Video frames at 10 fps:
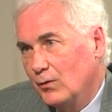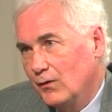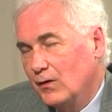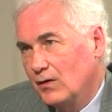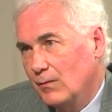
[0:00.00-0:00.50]
in
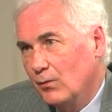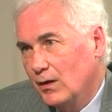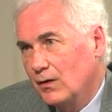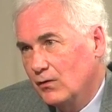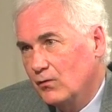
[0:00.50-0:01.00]
the timber
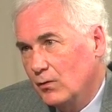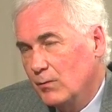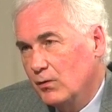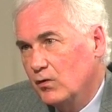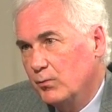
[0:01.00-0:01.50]
industry,
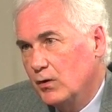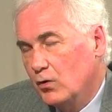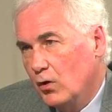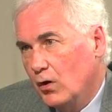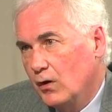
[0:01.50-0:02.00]
but it's
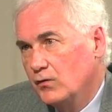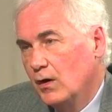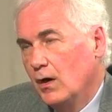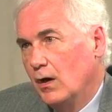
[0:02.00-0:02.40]
because